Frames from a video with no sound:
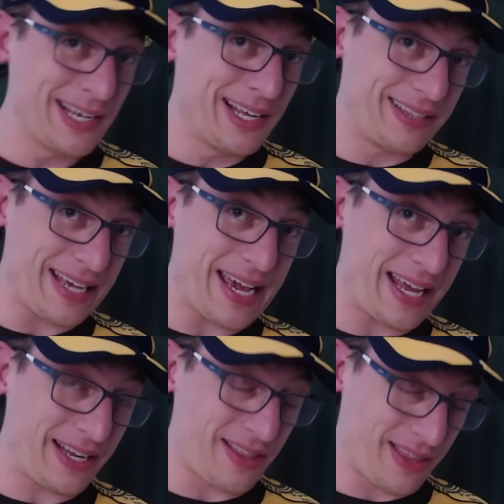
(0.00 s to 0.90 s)

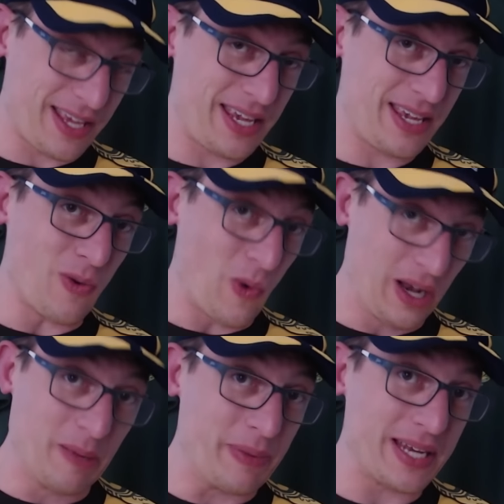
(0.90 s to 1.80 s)
than the
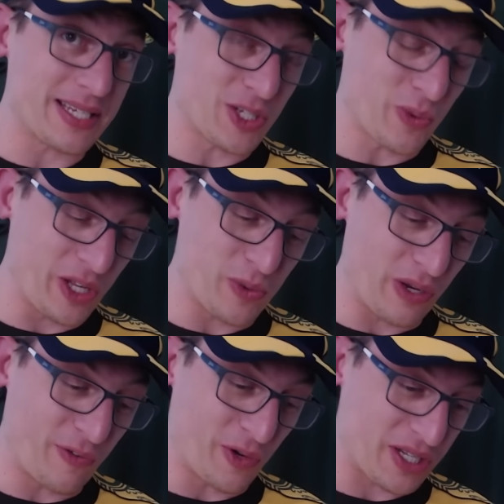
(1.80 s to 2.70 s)
Wallabies in
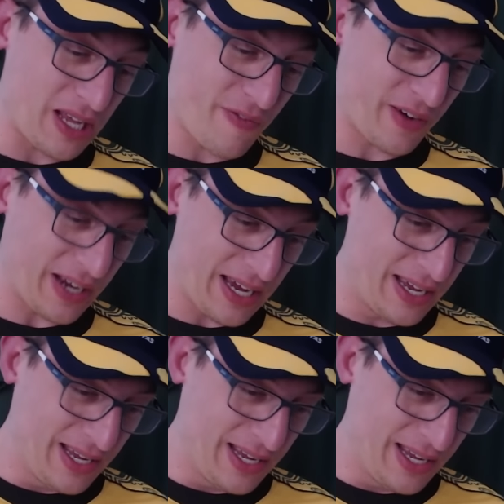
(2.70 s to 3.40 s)
2024 South Africa.